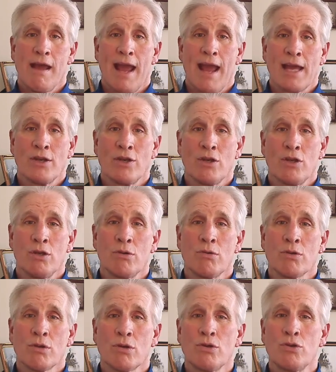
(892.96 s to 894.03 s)
And
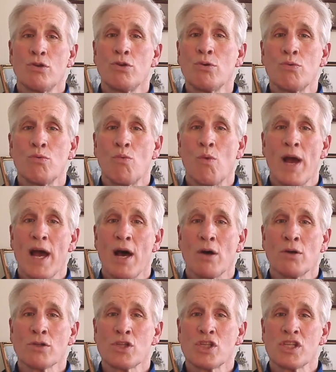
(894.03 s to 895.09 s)
you could do
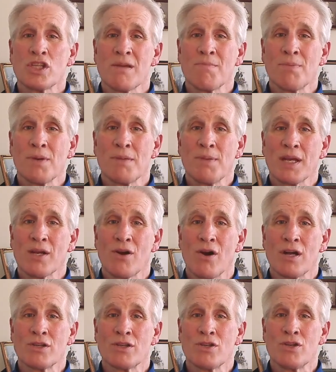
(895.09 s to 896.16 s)
well simply
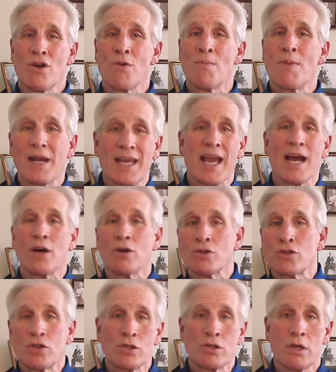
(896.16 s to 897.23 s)
because nobody
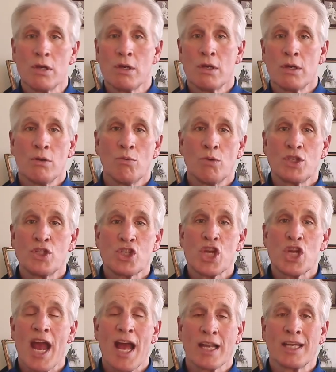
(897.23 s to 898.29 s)
else was
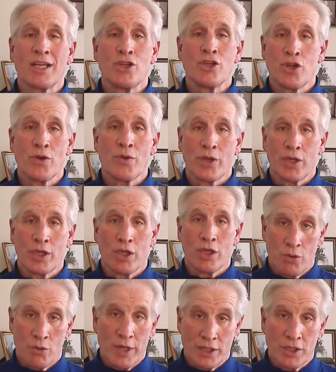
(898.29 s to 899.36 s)
challenging
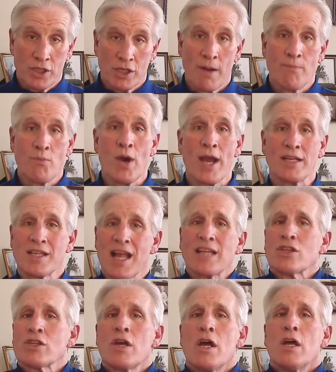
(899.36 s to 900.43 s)
you in some ways.
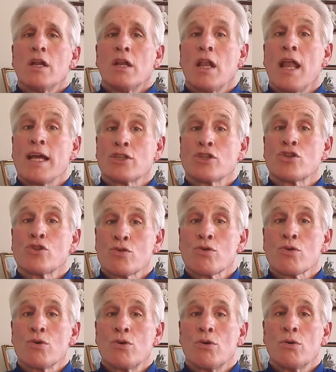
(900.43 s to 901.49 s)
That's less
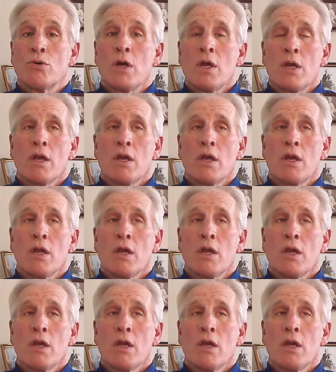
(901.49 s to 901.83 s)
true.